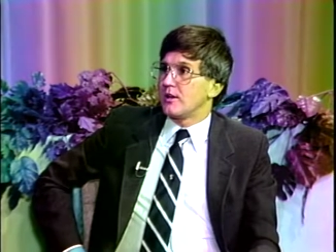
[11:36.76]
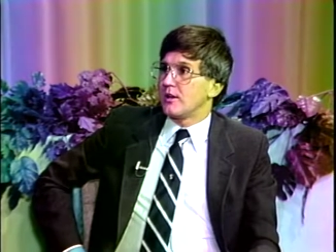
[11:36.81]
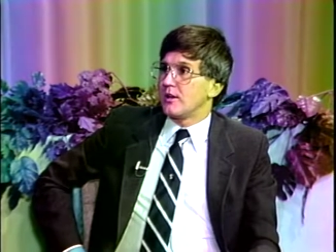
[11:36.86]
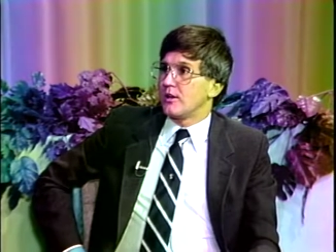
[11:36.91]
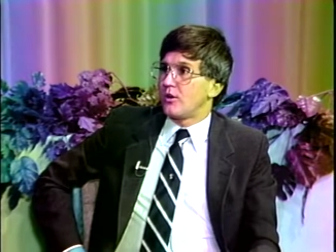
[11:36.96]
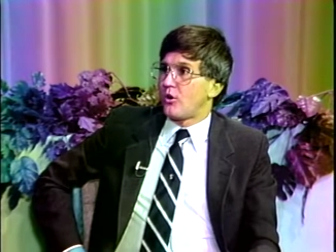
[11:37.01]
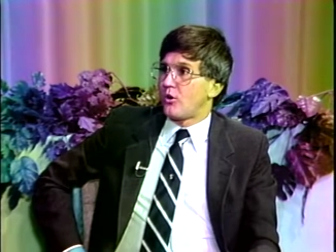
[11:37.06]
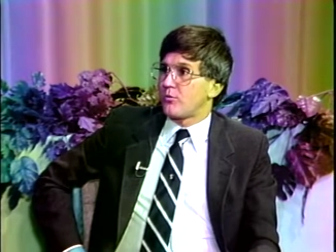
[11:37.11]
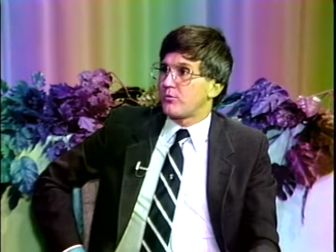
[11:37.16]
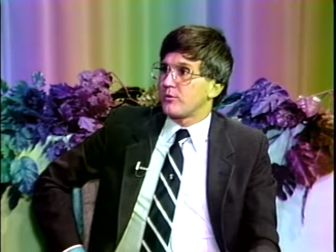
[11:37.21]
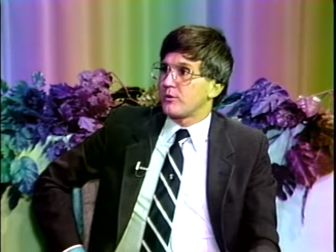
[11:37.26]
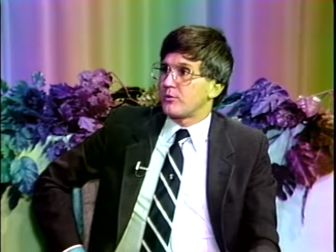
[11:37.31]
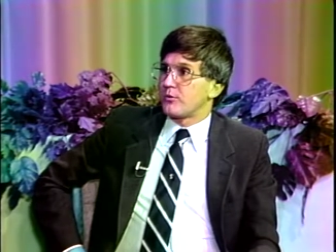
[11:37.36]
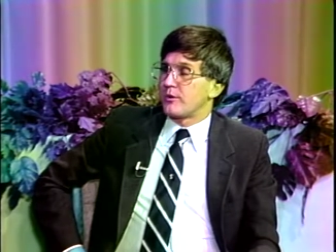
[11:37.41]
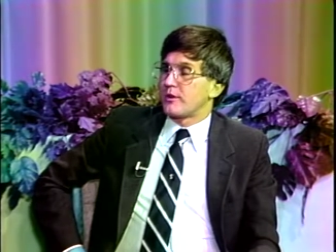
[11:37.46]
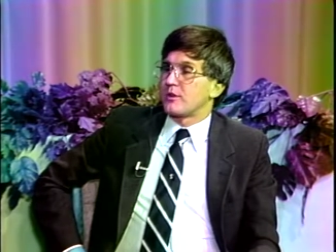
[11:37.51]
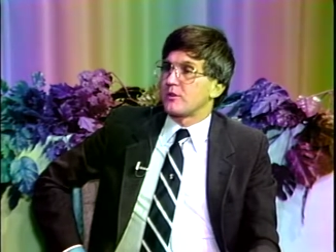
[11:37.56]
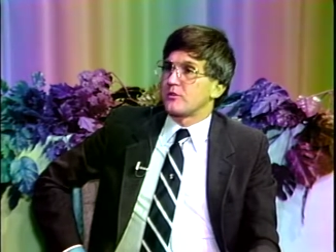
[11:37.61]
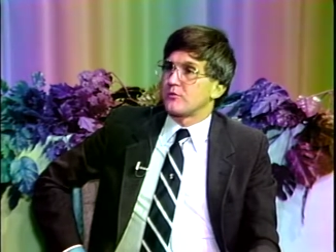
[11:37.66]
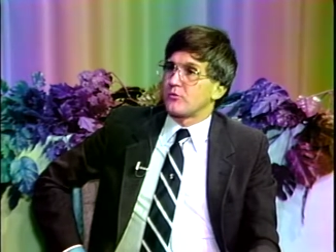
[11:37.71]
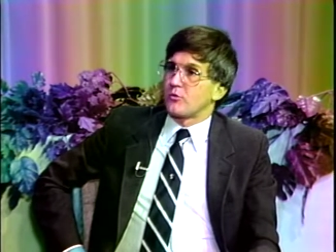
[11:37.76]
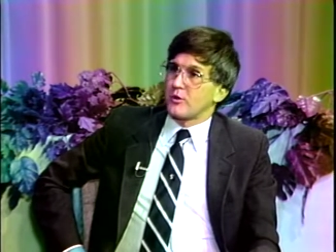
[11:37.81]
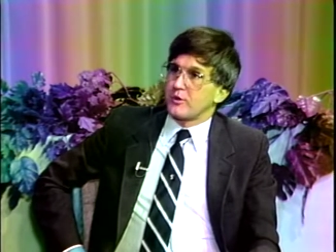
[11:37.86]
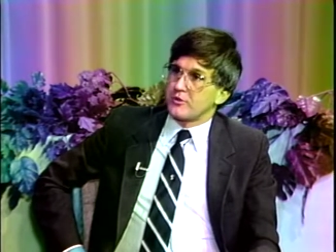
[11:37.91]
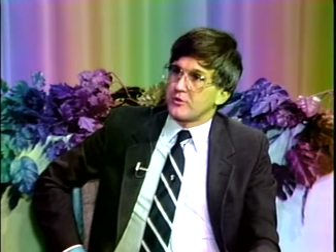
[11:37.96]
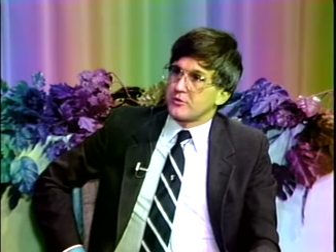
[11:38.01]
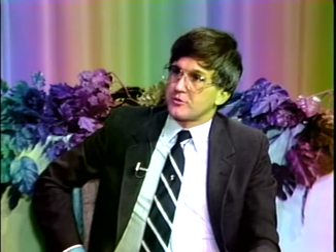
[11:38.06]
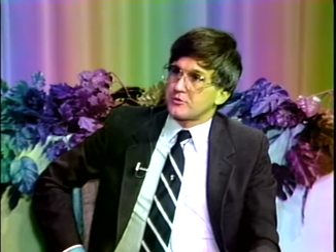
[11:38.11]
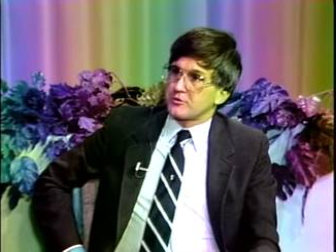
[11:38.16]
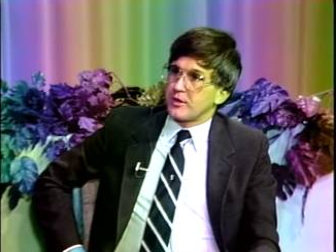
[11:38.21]
hopefully we can avoid
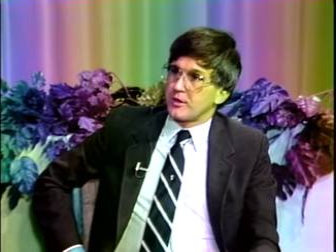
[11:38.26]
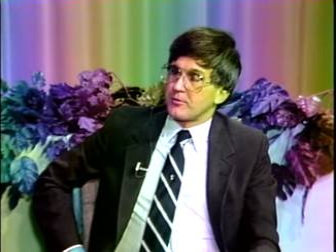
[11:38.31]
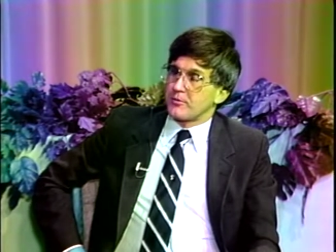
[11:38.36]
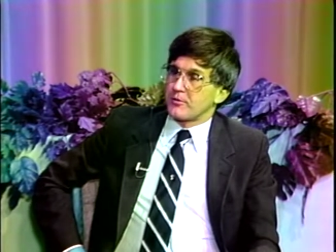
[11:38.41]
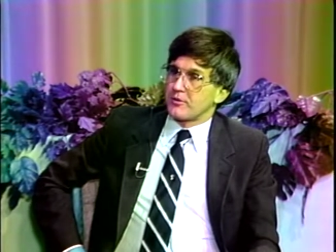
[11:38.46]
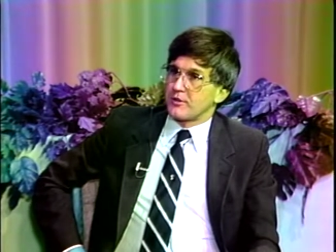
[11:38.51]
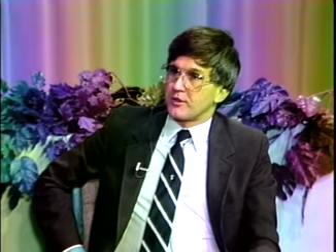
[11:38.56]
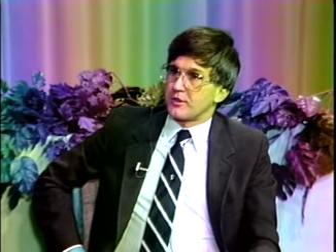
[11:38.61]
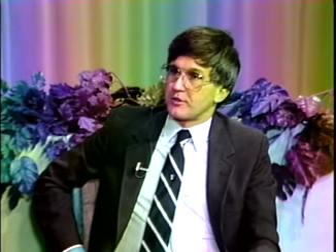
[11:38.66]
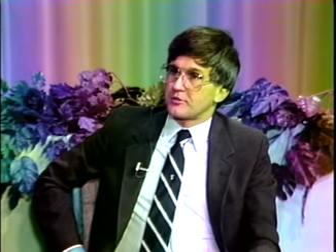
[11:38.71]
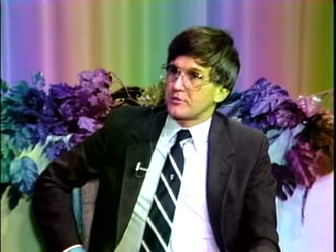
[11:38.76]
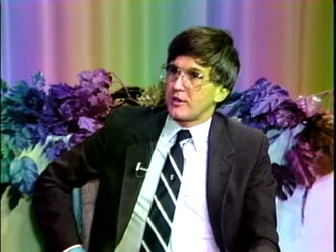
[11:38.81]
those type of things.